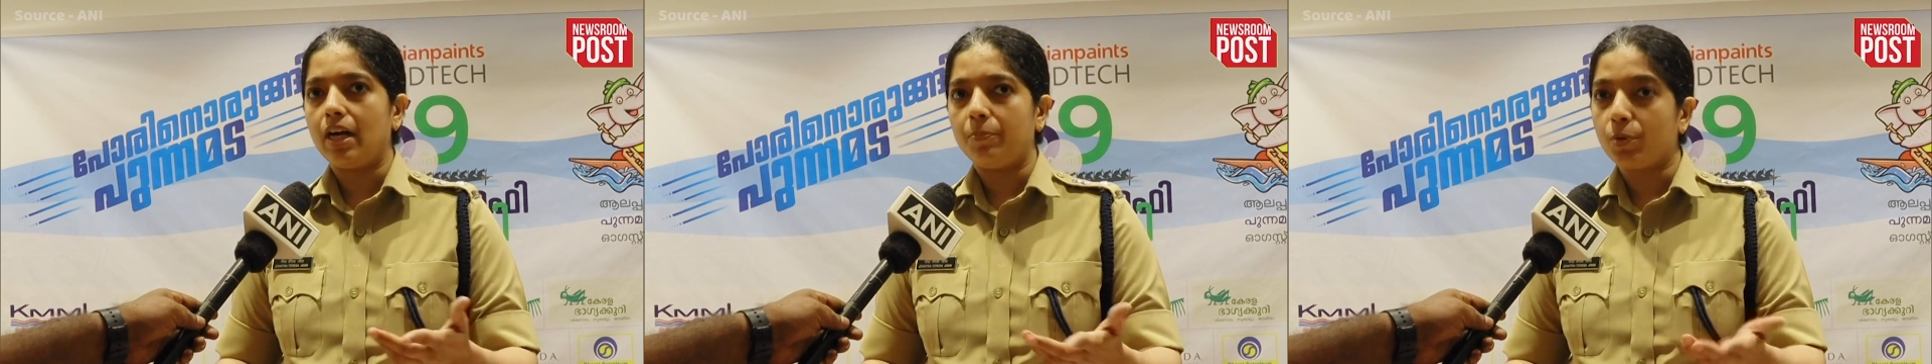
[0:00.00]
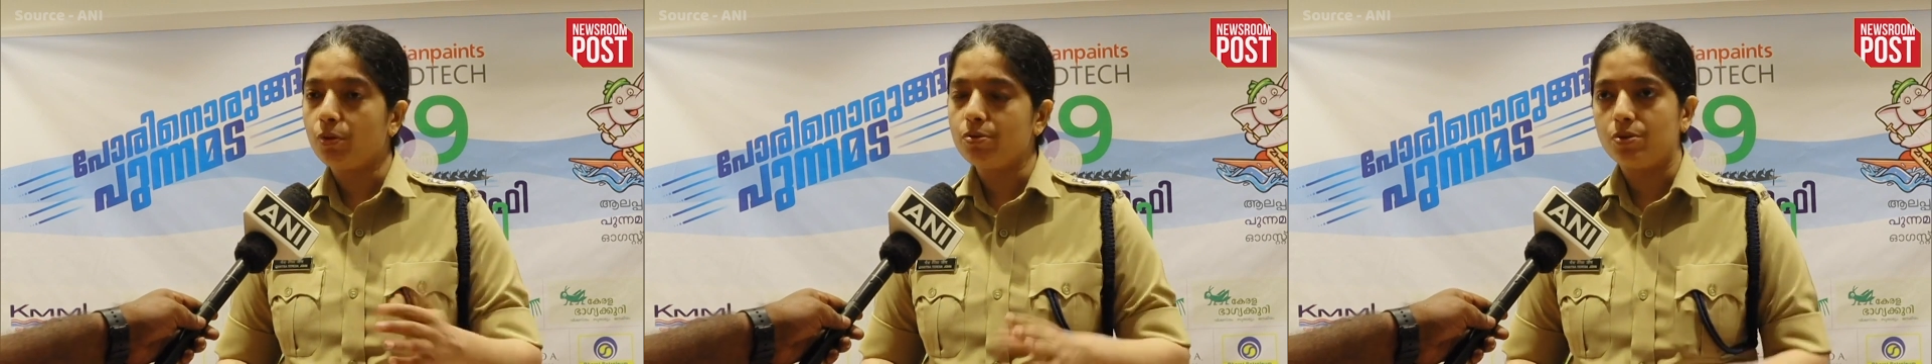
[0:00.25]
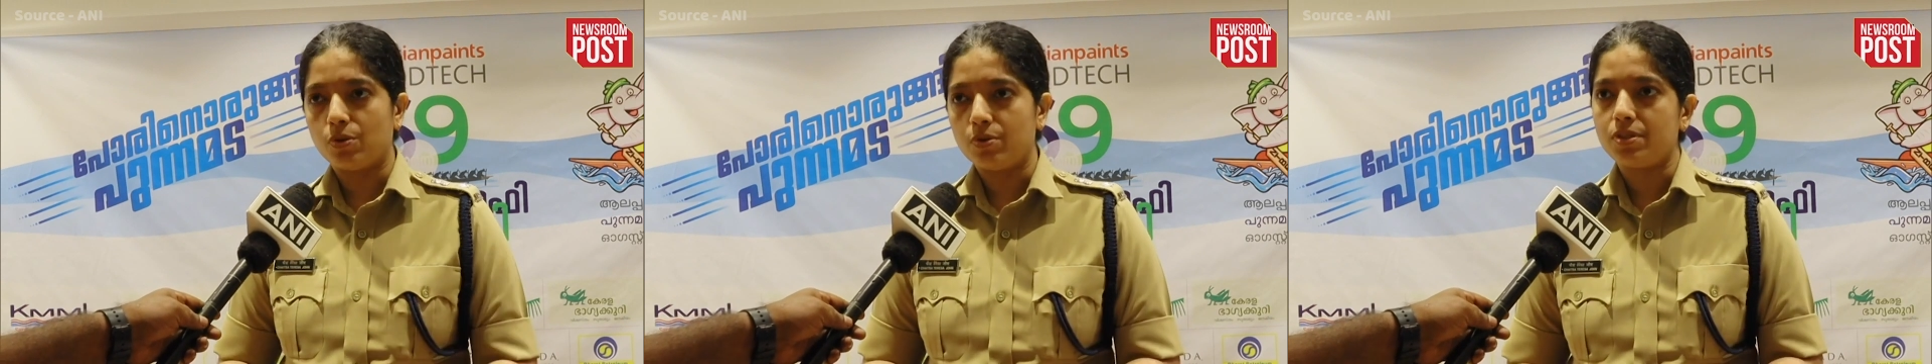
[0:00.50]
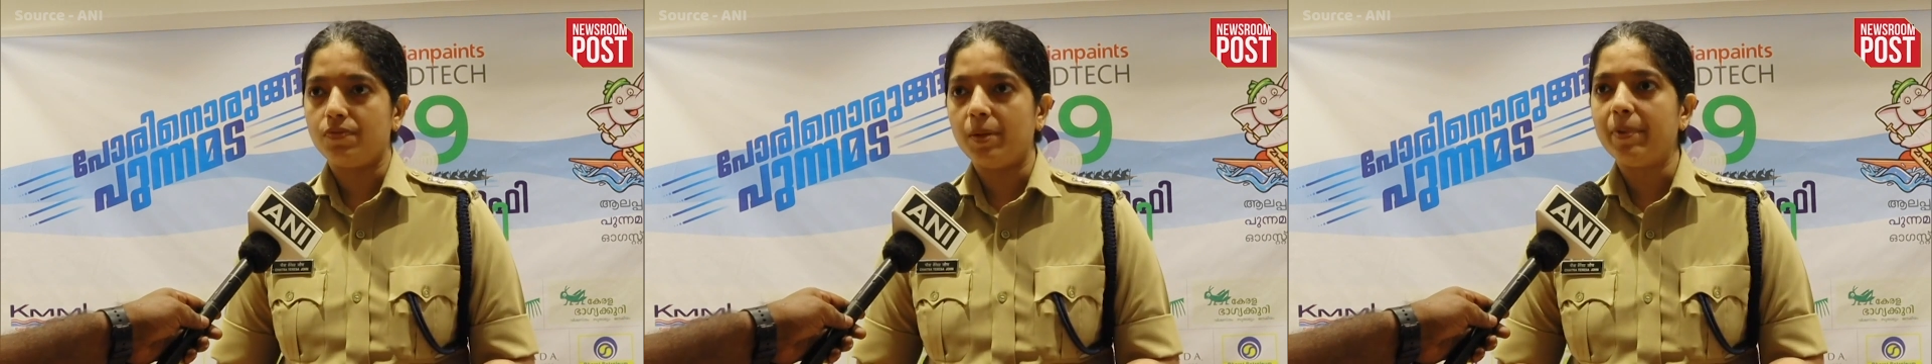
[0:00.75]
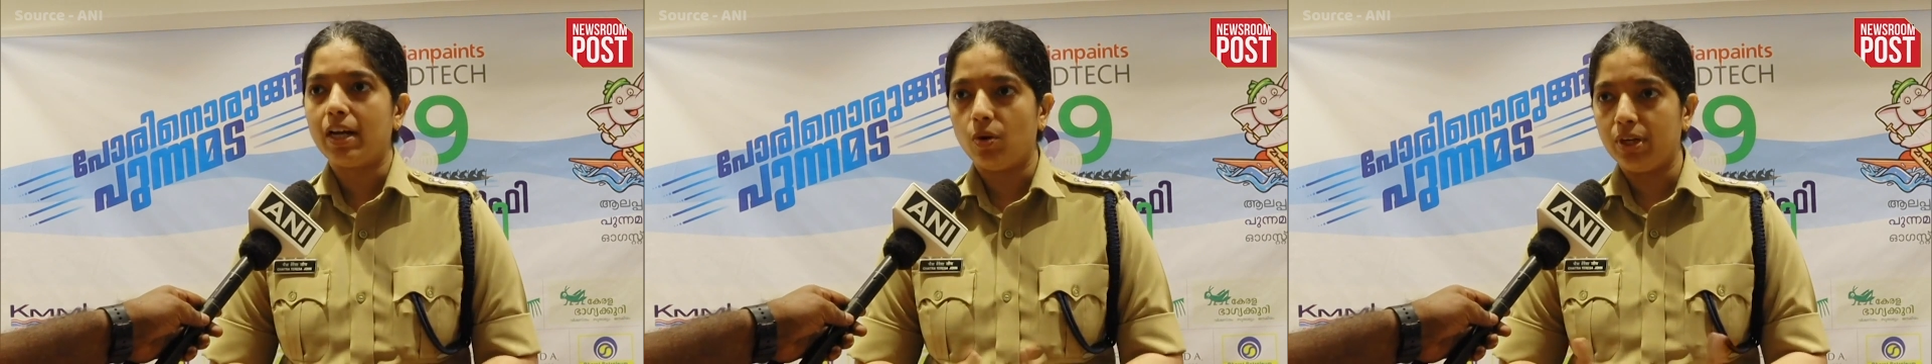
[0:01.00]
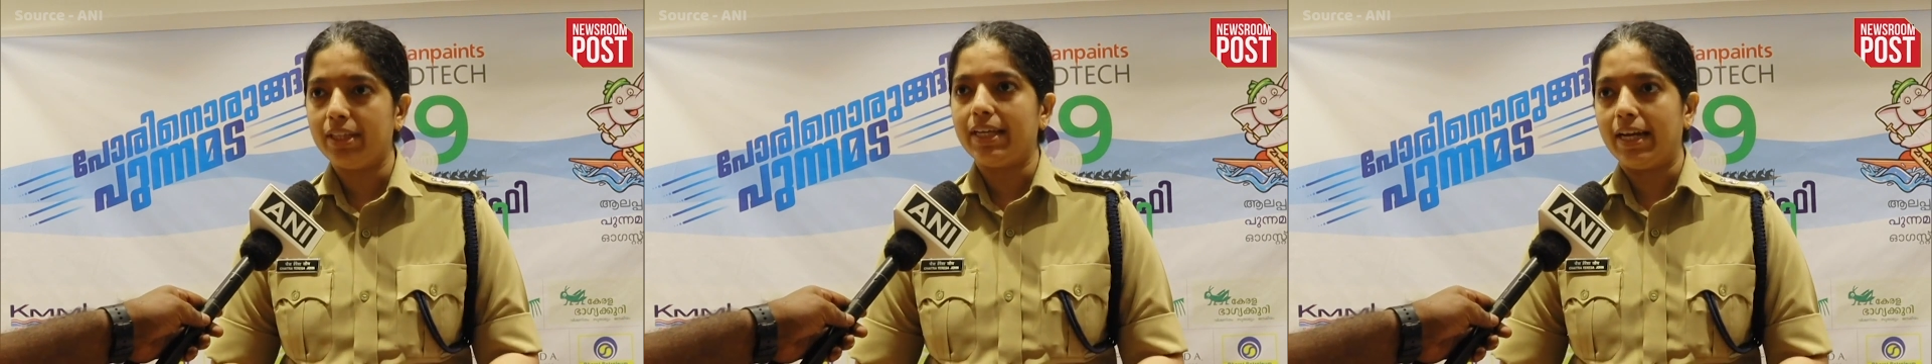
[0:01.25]
approved drones will be
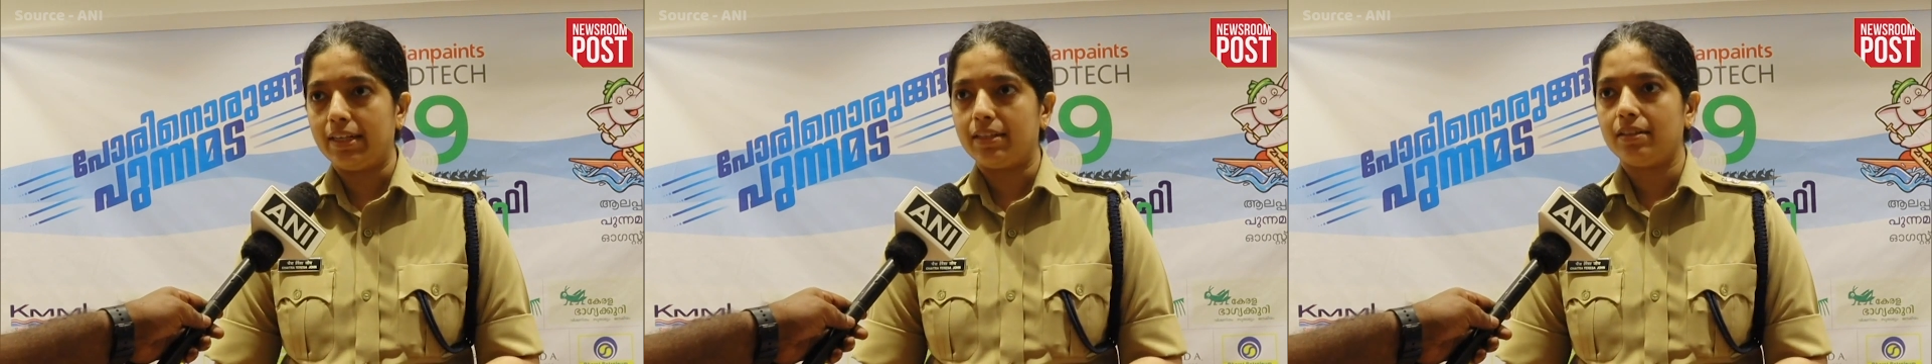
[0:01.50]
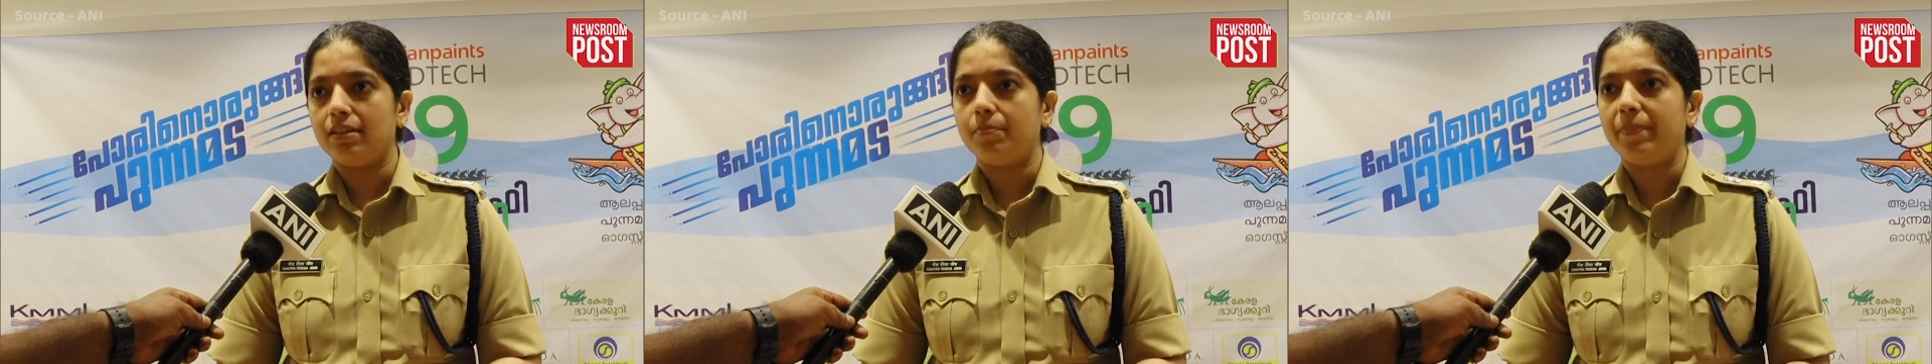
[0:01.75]
allowed in that uh,